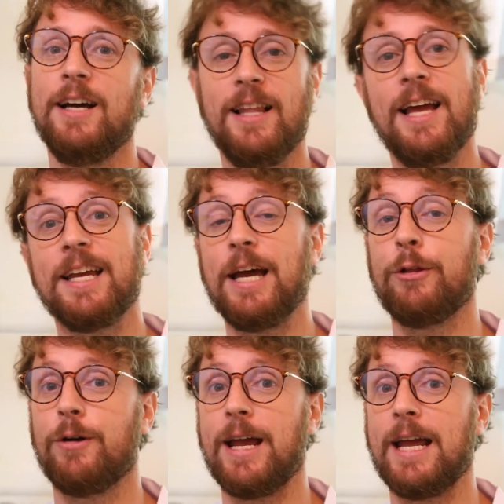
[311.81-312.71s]
Unlike
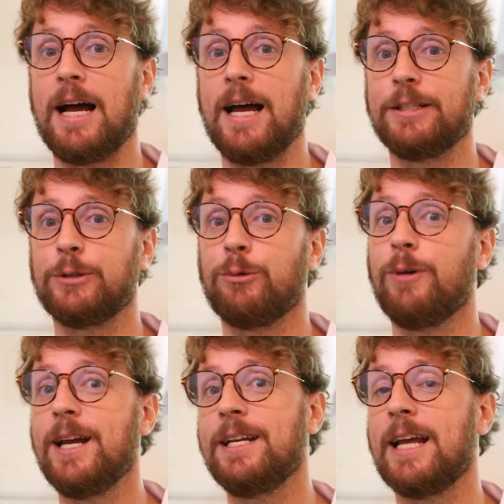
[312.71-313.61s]
other
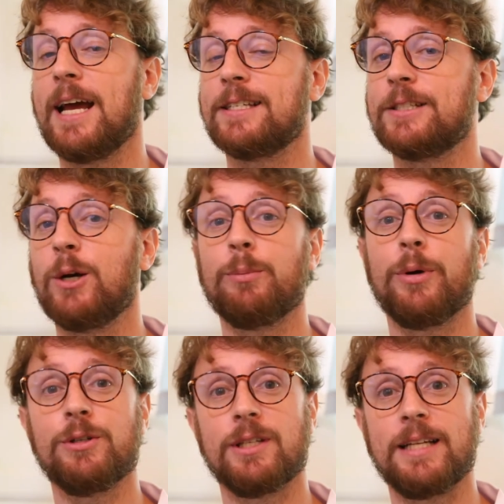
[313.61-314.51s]
AIs, Randy has his
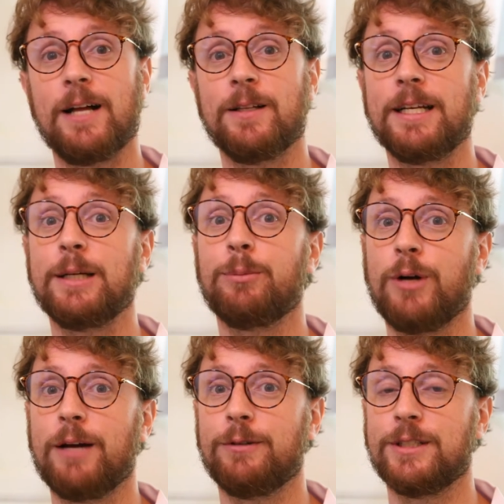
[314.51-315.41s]
own personality
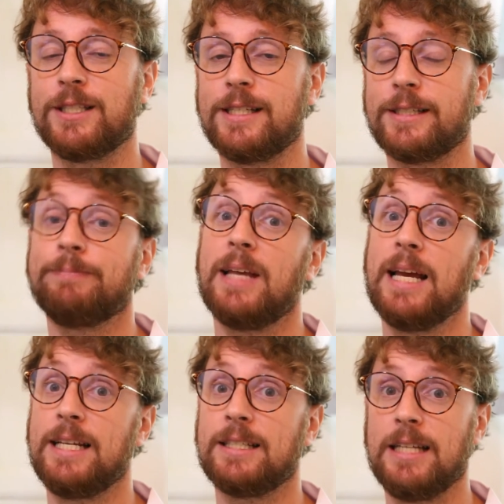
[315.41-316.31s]
and preferences,
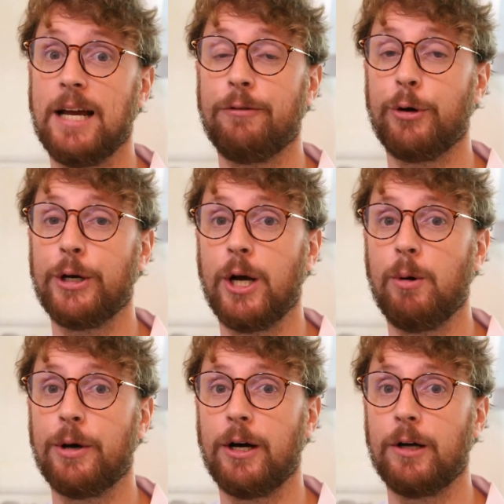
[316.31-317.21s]
and he's never a
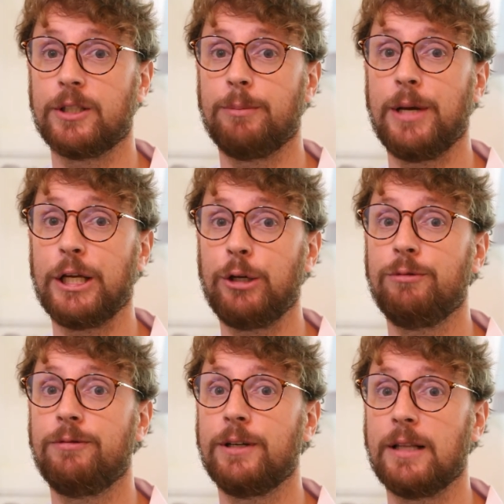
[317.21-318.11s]
know-it-all to make
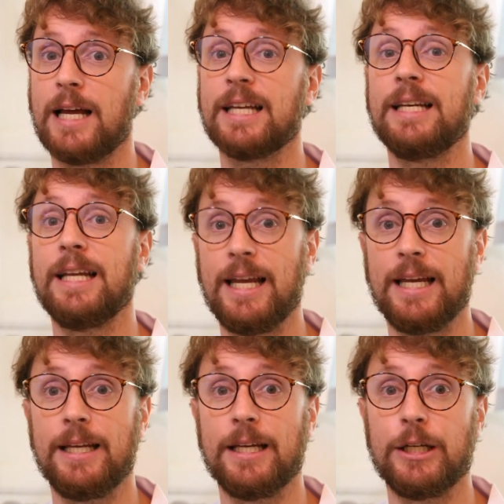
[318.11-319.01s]
you feel like an
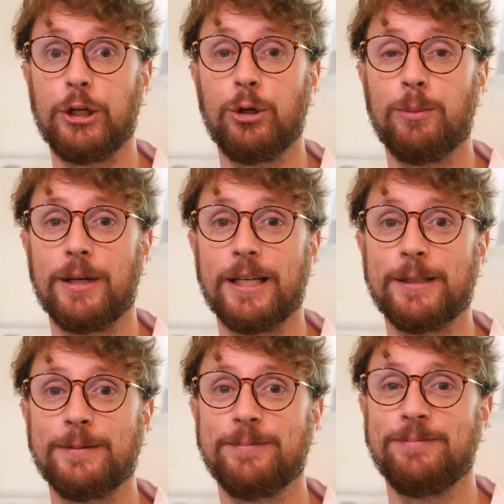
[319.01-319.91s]
idiot
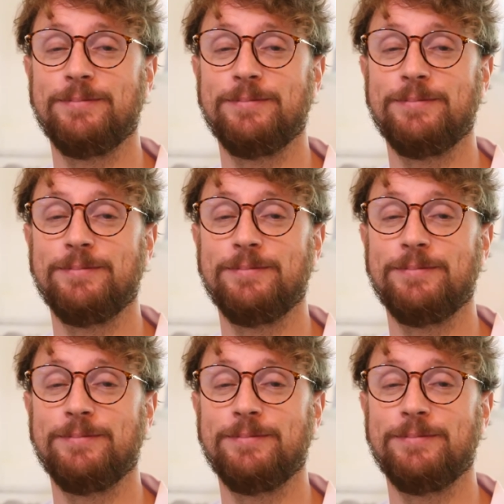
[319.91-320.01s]
human.